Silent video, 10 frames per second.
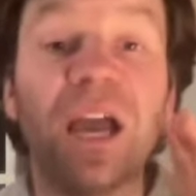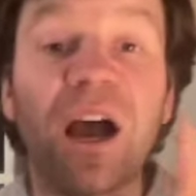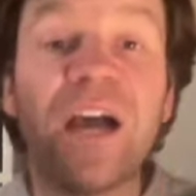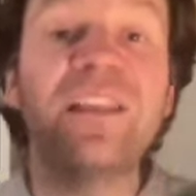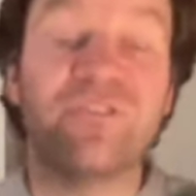
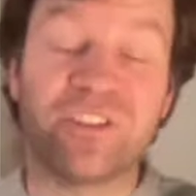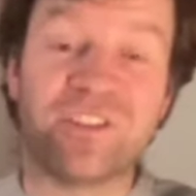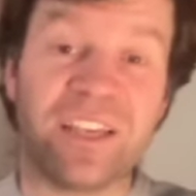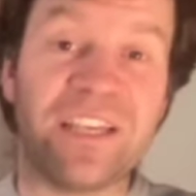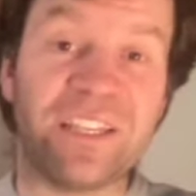I just
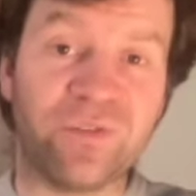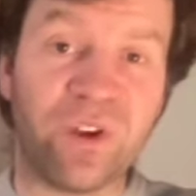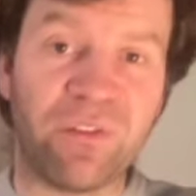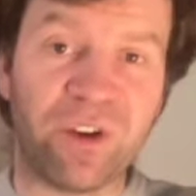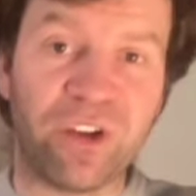say it's
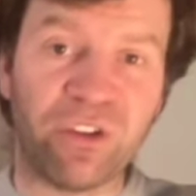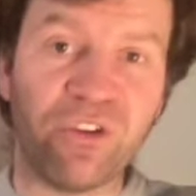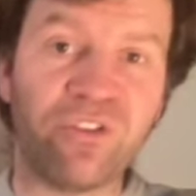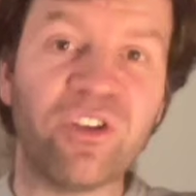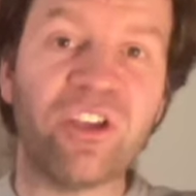very, very
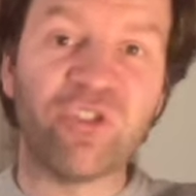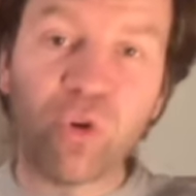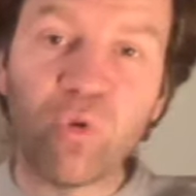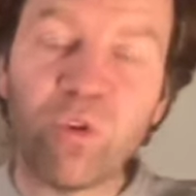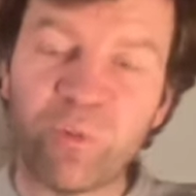good. It's
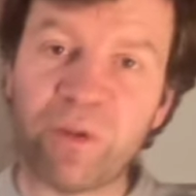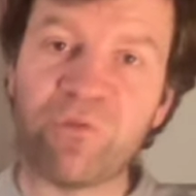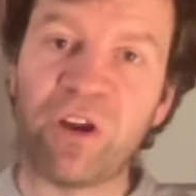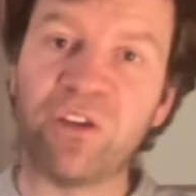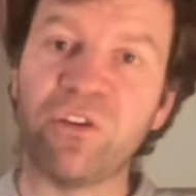always been
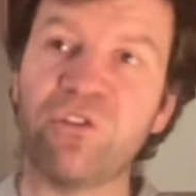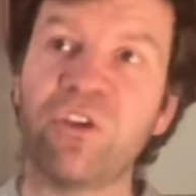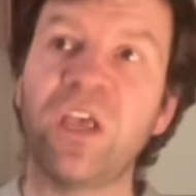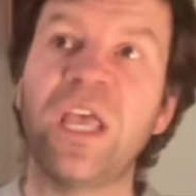very good.